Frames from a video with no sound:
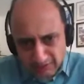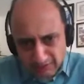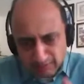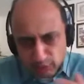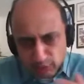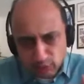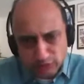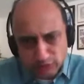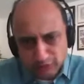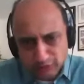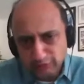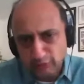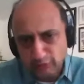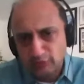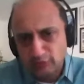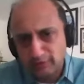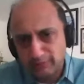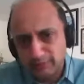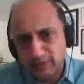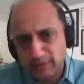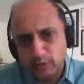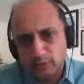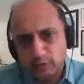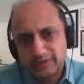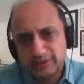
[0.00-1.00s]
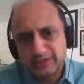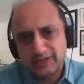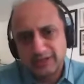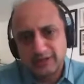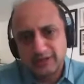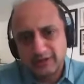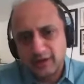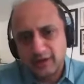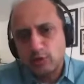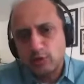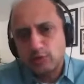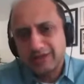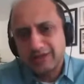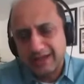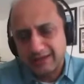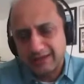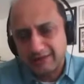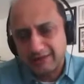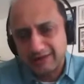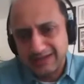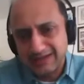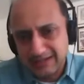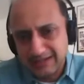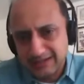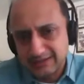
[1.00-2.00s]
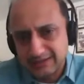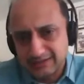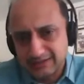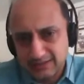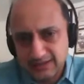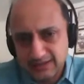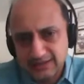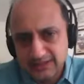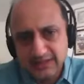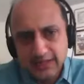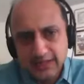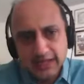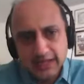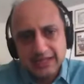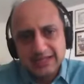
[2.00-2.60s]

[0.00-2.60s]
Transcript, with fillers: beautiful about the account aggregators